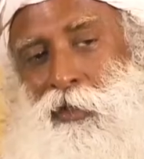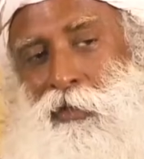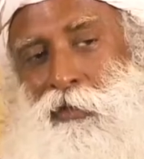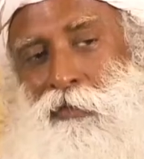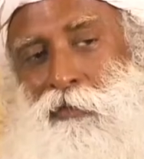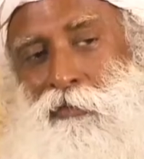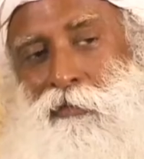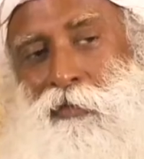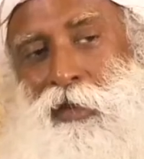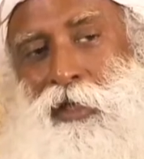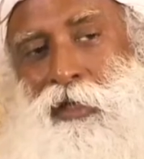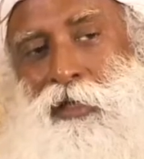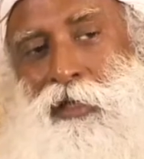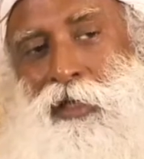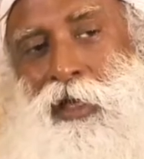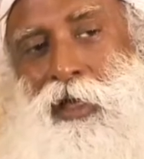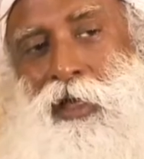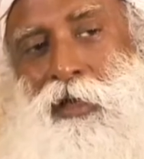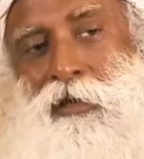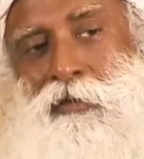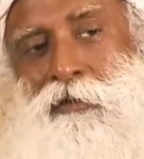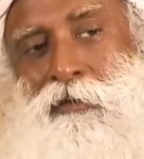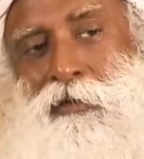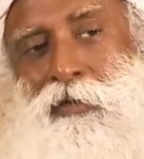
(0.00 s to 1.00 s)
Right
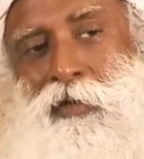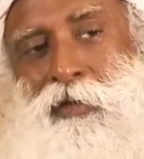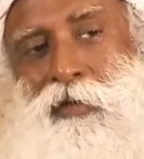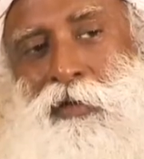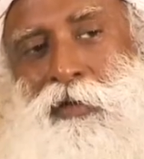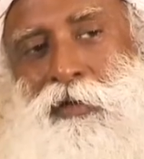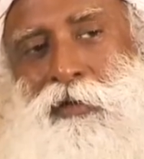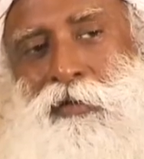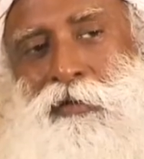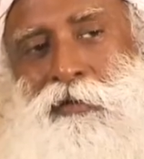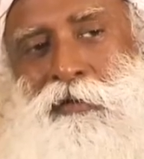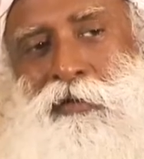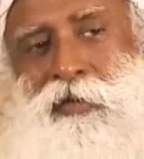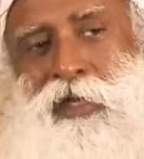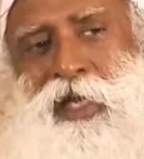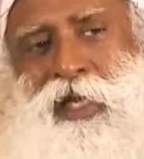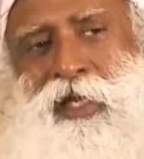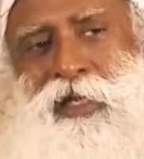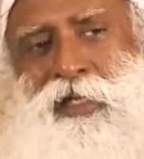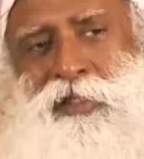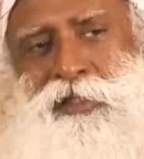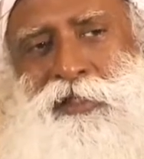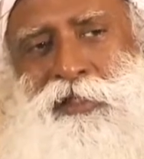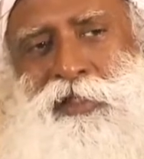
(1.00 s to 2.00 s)
now, your
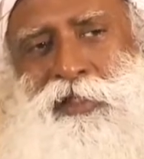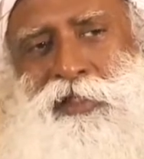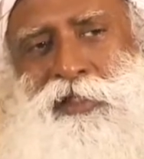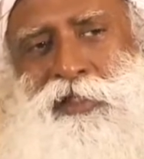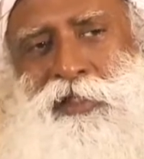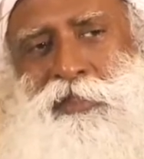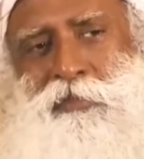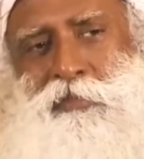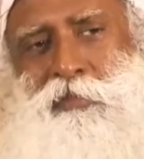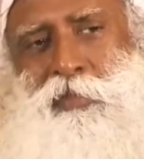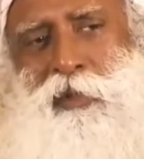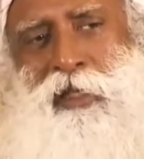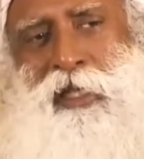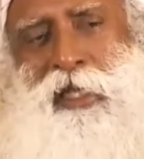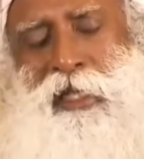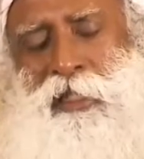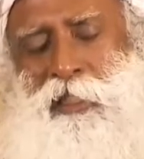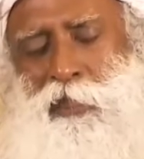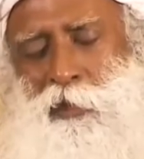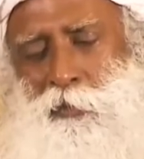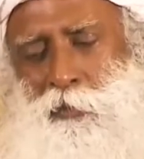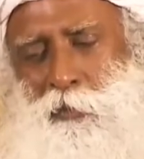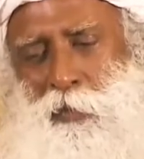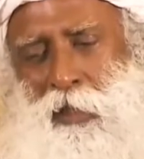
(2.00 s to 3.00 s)
energy is simply
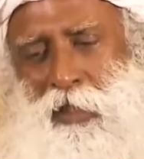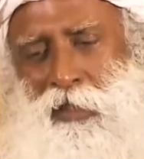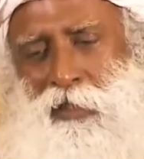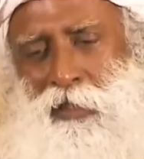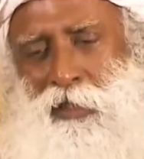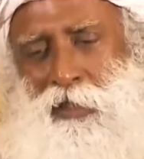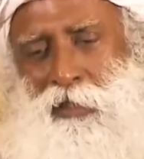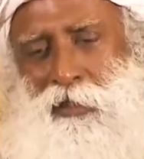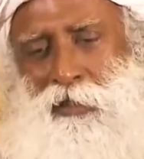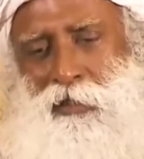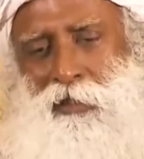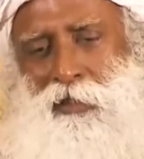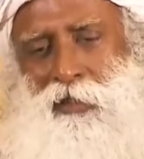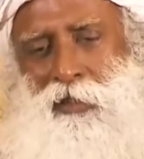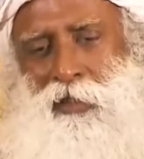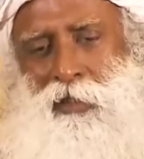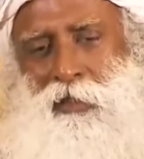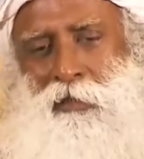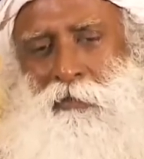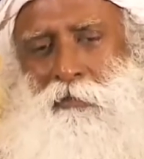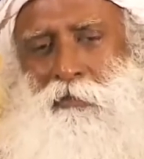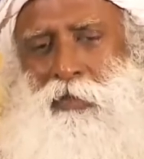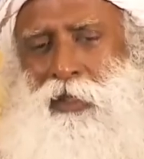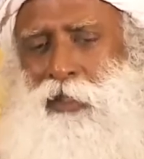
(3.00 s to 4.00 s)
expended
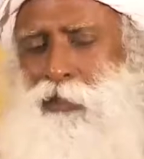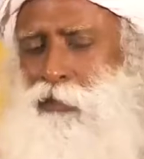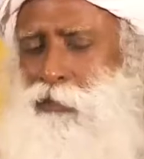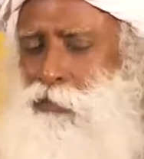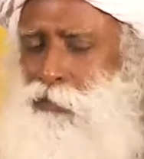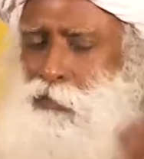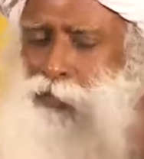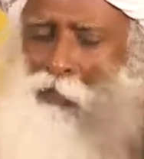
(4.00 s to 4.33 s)
by doing